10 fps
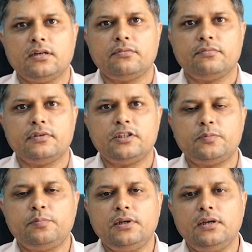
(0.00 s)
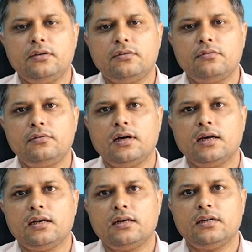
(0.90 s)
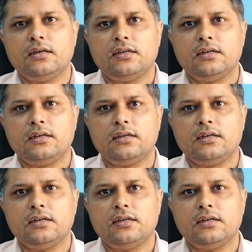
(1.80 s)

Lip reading: of spilled crude oil